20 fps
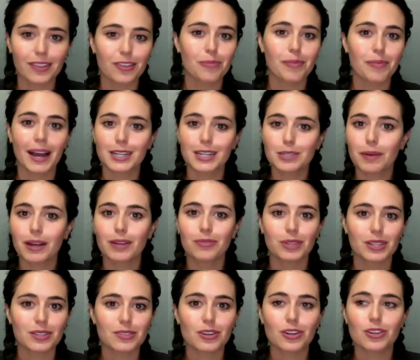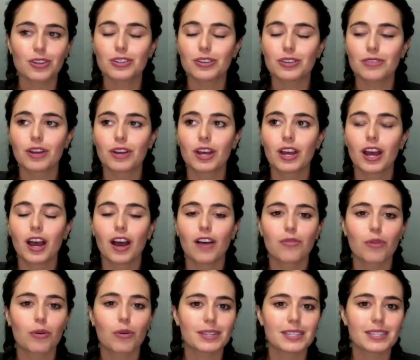They're backed by research of
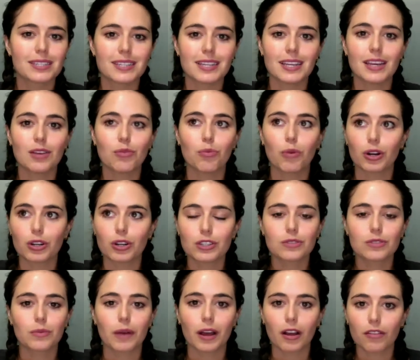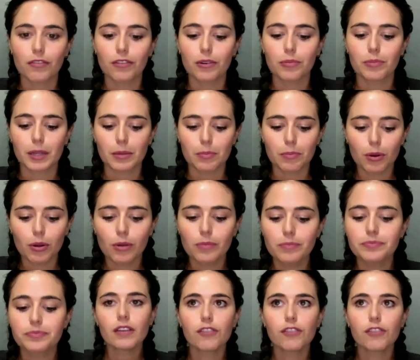what we see works well for people.